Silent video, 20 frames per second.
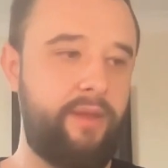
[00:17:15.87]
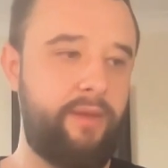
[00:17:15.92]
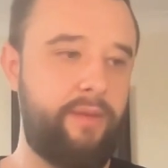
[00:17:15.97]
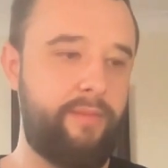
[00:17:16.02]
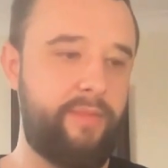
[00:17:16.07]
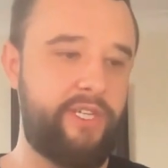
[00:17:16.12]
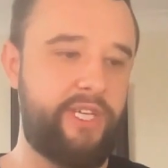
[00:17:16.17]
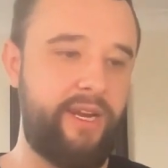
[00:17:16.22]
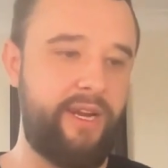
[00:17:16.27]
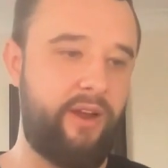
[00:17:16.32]

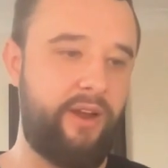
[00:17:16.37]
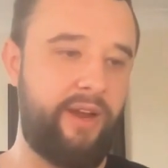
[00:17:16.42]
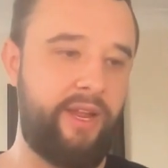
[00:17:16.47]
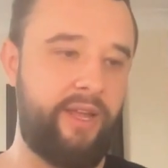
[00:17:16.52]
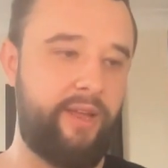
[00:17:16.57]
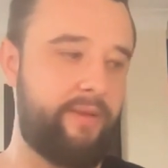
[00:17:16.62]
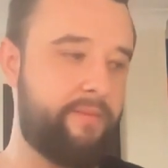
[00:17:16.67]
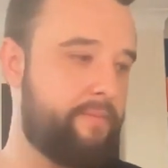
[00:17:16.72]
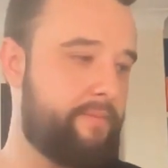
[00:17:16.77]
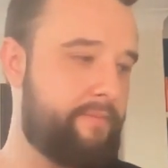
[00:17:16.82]
machine
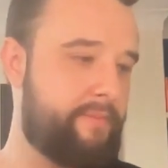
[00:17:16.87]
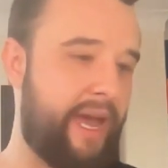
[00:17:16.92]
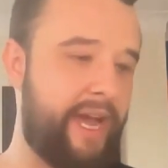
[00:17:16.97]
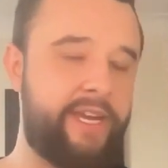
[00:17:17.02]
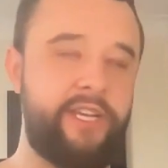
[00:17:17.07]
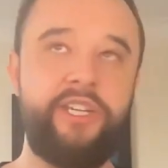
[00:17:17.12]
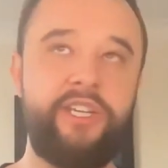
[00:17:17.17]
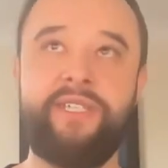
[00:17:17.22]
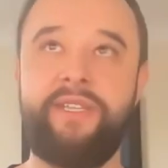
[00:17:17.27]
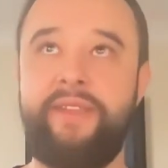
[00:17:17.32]
learning
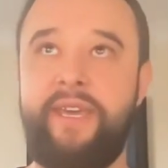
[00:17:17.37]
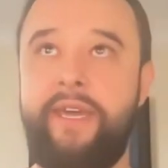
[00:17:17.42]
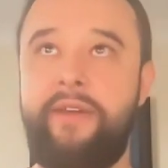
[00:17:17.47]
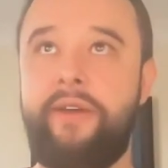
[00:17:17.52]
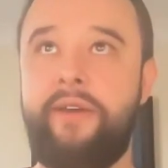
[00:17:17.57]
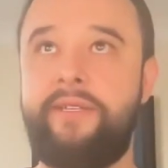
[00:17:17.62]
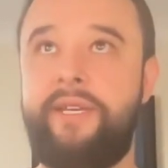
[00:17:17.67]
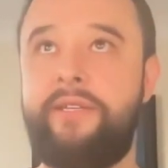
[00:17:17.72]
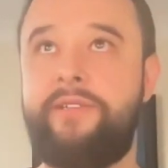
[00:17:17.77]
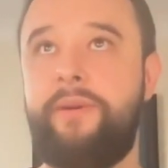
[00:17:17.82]
packages in the
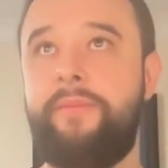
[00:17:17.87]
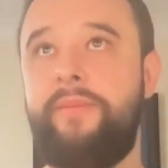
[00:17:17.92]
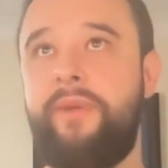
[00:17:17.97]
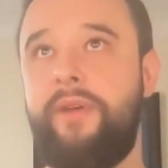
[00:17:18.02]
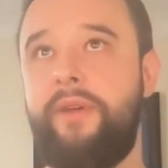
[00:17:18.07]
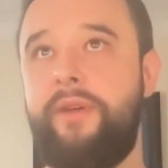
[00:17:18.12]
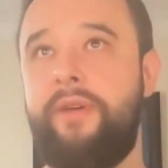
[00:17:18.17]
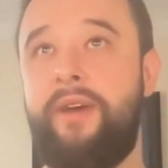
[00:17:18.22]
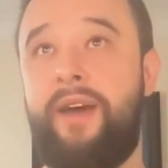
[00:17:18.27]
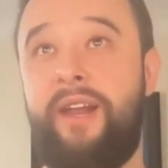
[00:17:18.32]
ecosystem,
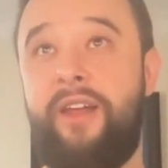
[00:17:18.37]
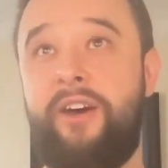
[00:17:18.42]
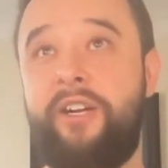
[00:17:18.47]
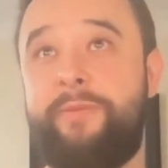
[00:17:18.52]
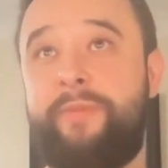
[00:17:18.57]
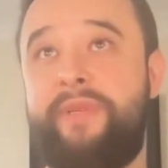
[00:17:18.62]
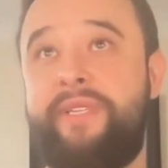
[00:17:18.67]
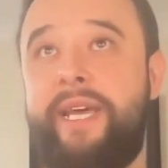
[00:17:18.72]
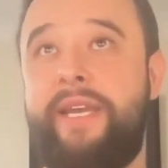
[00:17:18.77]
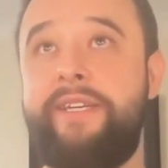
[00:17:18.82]
a
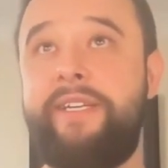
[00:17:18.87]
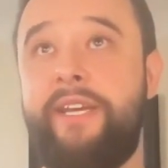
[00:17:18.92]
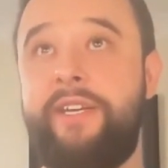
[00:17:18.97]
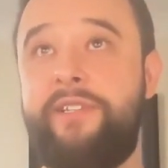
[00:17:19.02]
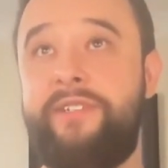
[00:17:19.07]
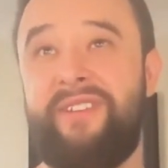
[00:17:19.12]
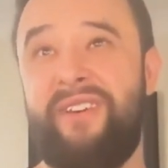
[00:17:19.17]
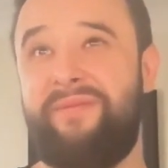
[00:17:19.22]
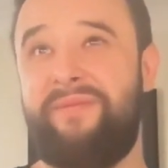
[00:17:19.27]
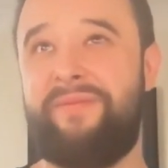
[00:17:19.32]
large
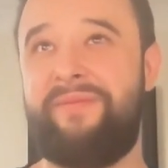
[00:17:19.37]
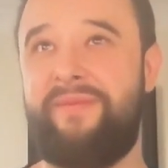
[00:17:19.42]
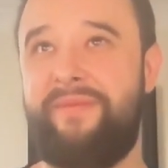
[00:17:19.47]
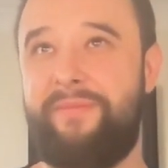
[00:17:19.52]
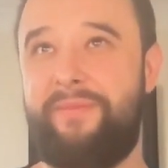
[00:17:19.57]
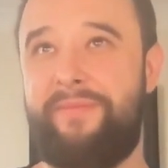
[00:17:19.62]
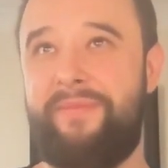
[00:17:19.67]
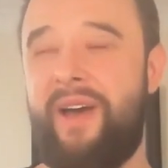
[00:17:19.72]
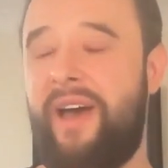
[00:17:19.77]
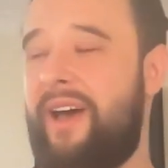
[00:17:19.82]
percentage. So
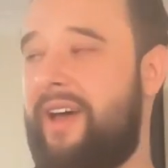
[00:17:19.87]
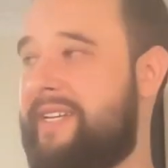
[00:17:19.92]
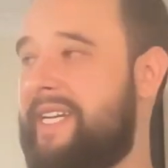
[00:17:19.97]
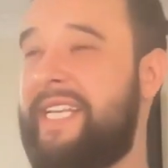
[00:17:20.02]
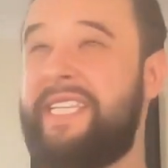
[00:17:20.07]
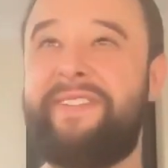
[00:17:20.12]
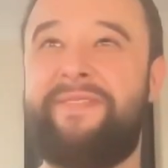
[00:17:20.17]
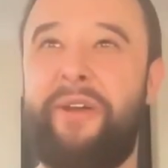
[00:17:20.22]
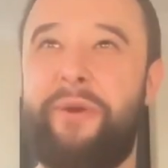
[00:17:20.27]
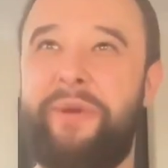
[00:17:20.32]

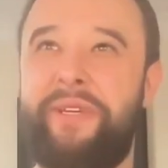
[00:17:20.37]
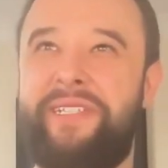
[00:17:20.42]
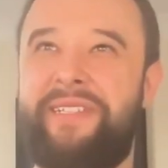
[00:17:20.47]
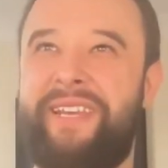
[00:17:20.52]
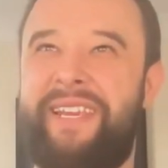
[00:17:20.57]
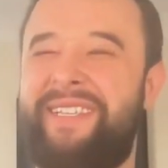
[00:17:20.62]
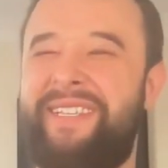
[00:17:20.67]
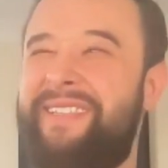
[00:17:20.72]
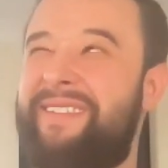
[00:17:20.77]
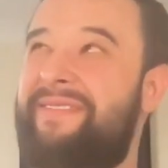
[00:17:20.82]
TensorFlow
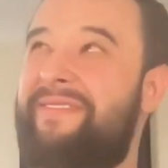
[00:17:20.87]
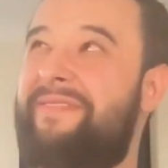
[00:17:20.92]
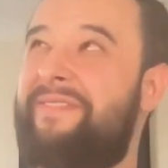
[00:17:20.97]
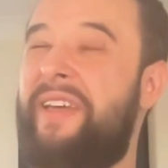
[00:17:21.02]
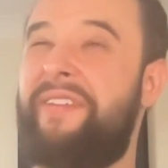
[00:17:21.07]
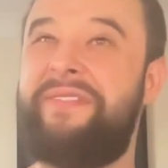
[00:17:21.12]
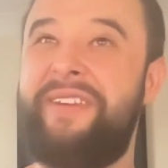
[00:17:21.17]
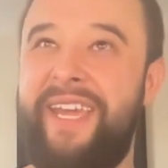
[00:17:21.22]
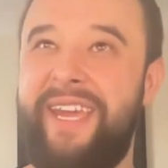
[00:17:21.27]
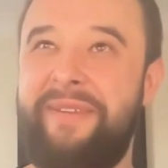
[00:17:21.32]
is
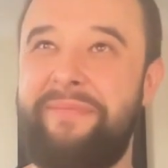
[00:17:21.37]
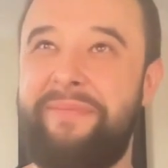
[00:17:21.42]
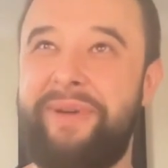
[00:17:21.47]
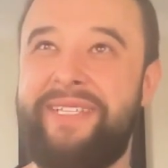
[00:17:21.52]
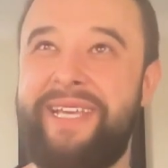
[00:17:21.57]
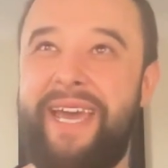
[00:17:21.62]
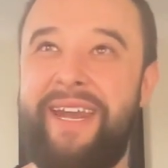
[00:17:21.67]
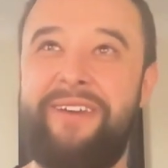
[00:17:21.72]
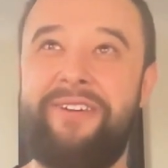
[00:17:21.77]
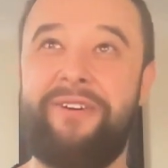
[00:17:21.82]

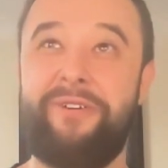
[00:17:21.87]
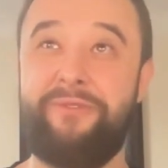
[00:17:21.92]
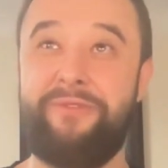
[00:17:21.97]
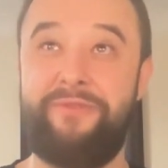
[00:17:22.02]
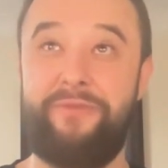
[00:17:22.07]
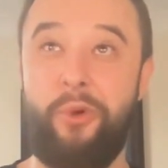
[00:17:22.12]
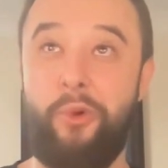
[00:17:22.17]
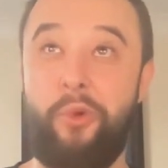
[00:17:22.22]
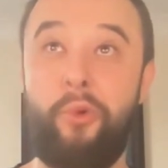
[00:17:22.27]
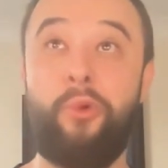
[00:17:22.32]
15% of
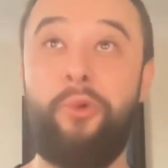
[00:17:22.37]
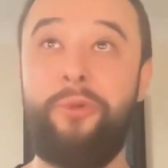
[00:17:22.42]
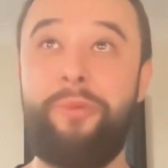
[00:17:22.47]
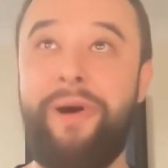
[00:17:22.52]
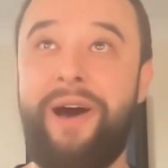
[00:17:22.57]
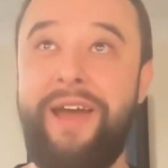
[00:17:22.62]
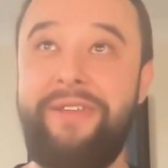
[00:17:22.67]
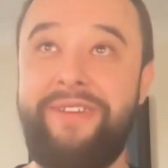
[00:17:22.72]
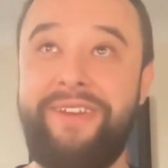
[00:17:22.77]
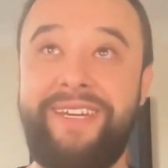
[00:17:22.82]
all
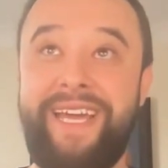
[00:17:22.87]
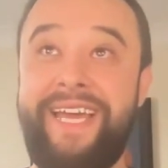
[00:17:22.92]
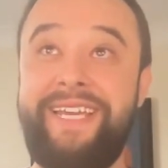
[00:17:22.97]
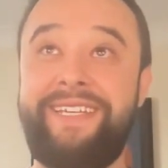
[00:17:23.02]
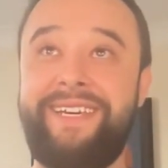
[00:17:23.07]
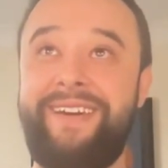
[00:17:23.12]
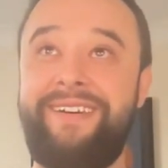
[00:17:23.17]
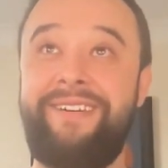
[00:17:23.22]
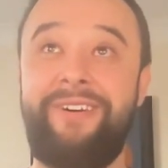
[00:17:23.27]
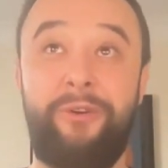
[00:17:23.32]
Python
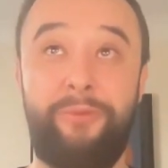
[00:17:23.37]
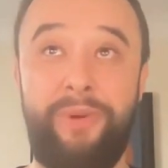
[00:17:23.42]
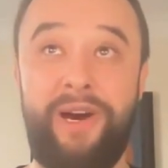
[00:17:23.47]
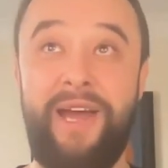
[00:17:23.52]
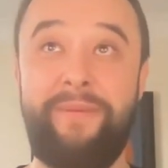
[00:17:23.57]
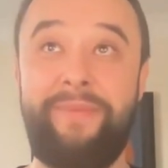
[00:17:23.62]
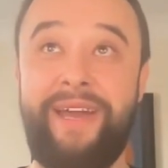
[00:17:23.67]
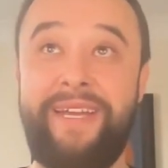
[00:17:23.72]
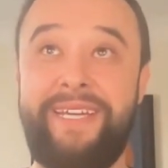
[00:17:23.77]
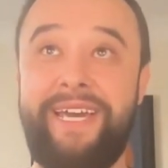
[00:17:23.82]
data or
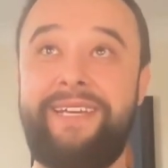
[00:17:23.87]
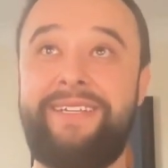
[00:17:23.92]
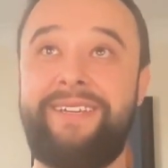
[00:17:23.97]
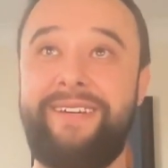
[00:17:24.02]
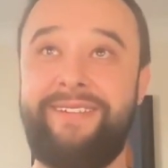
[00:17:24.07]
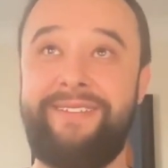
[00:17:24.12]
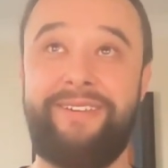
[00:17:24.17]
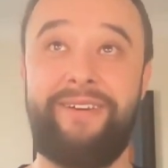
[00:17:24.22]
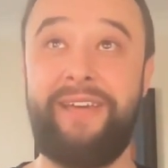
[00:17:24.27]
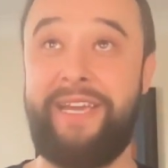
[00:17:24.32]
PyPi
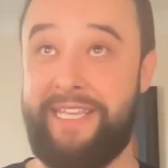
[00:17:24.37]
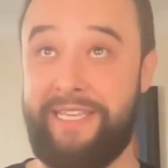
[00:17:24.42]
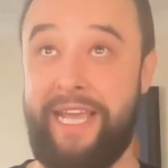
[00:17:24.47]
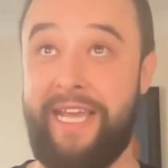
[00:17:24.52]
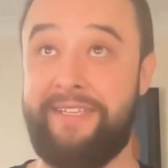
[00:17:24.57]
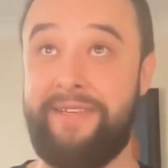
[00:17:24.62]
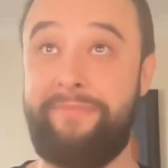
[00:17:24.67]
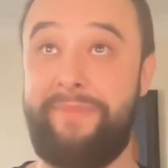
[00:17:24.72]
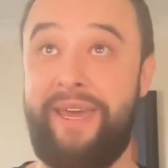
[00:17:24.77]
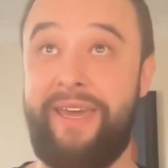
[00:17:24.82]
data. So
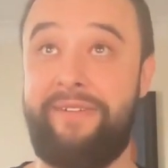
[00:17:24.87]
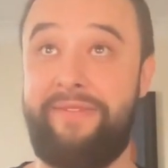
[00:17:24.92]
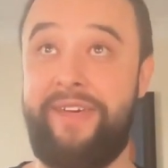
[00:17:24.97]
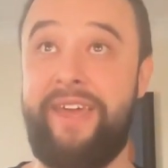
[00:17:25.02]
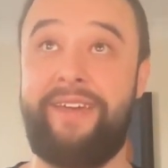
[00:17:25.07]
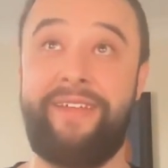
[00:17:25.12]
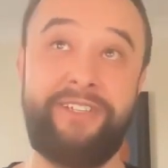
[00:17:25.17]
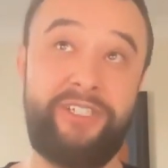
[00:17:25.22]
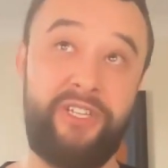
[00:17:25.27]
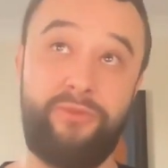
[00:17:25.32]
it's a big
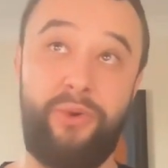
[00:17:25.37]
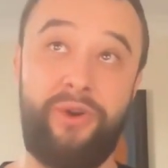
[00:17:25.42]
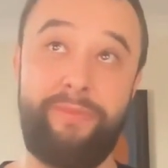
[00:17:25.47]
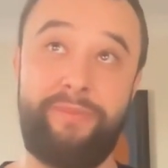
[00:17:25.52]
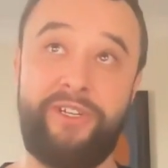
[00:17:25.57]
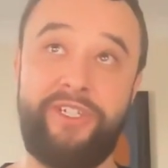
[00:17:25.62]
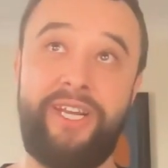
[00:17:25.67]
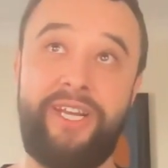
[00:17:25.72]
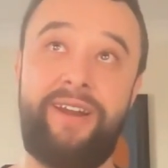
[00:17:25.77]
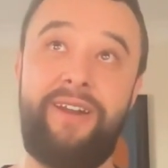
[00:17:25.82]
thing. That's just one
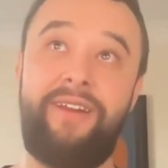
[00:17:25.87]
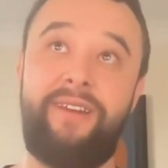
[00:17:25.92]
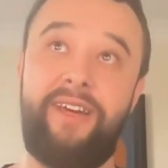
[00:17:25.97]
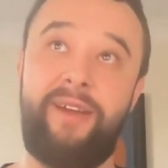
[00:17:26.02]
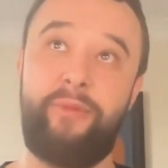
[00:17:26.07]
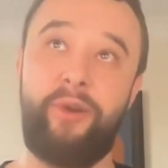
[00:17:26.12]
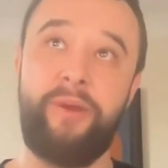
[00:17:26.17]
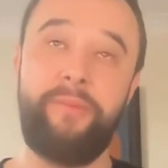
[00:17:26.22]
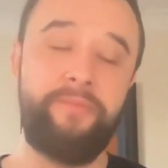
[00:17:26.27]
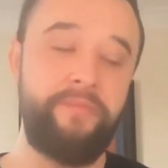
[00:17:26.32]
machine learning library.